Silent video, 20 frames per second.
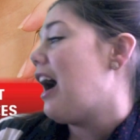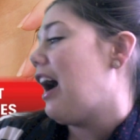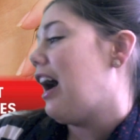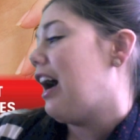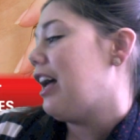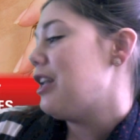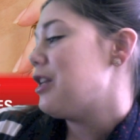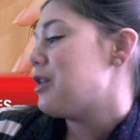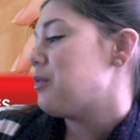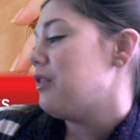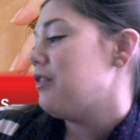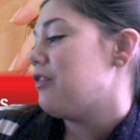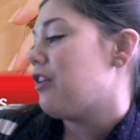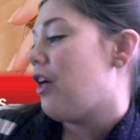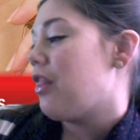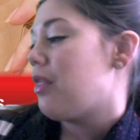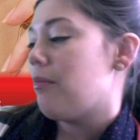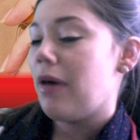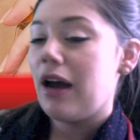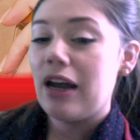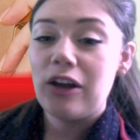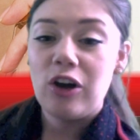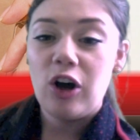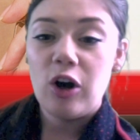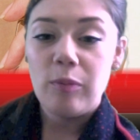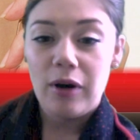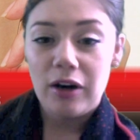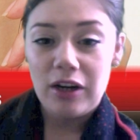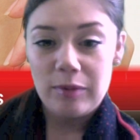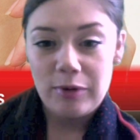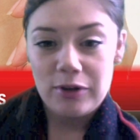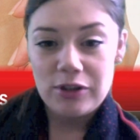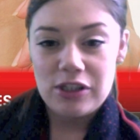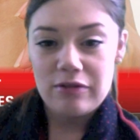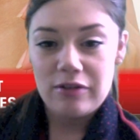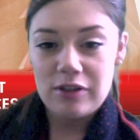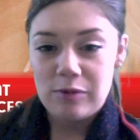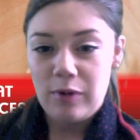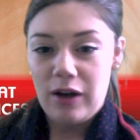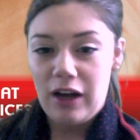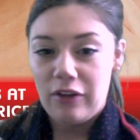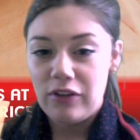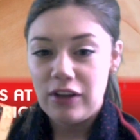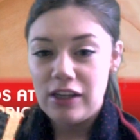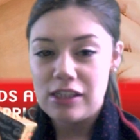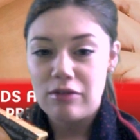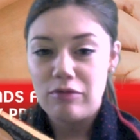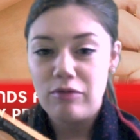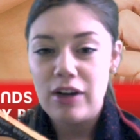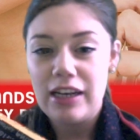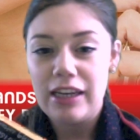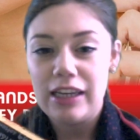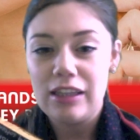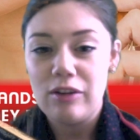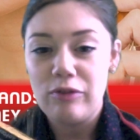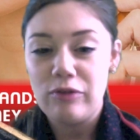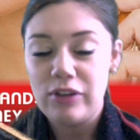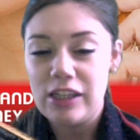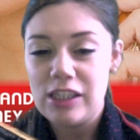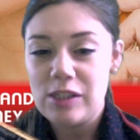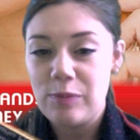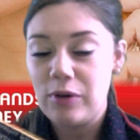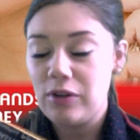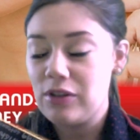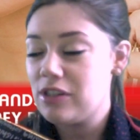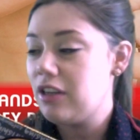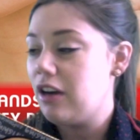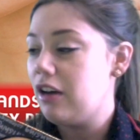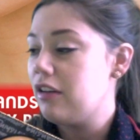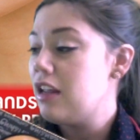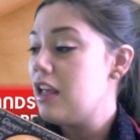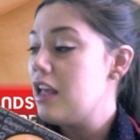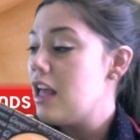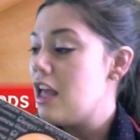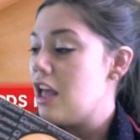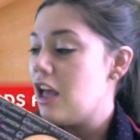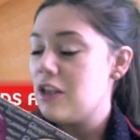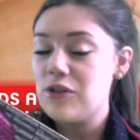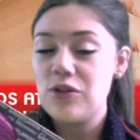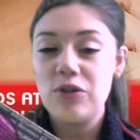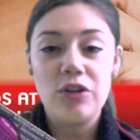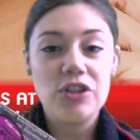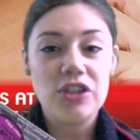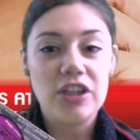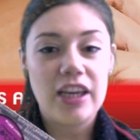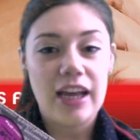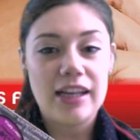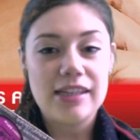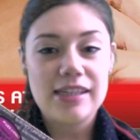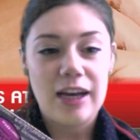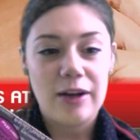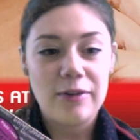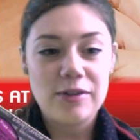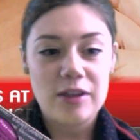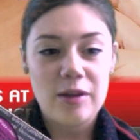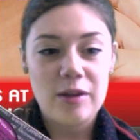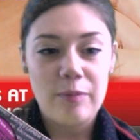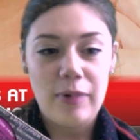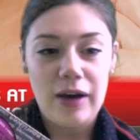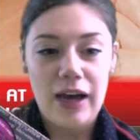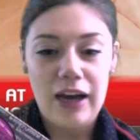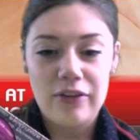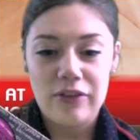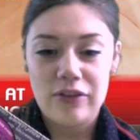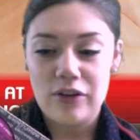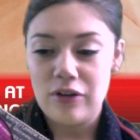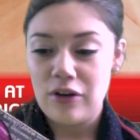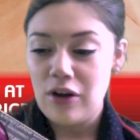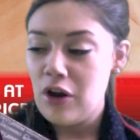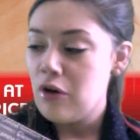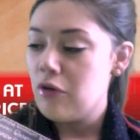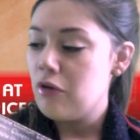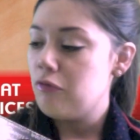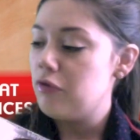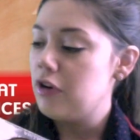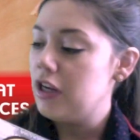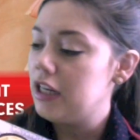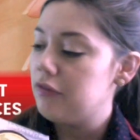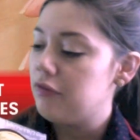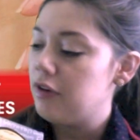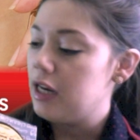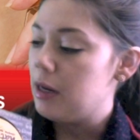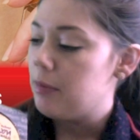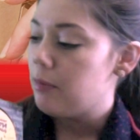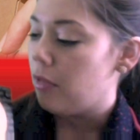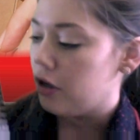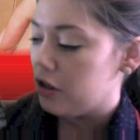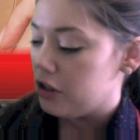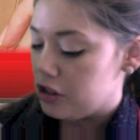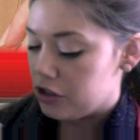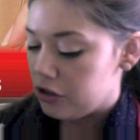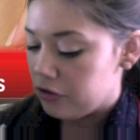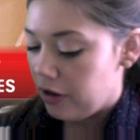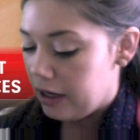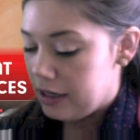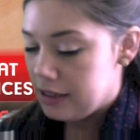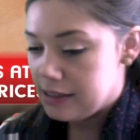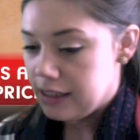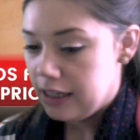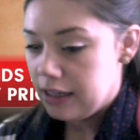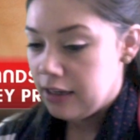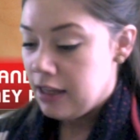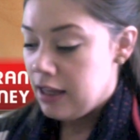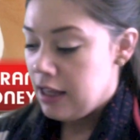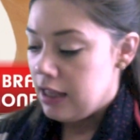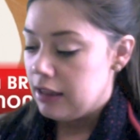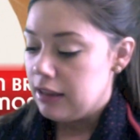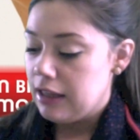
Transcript: And we've got the mango body butter as well. These are really lovely to put on as soon as you get out of the bath and really, really moisturising.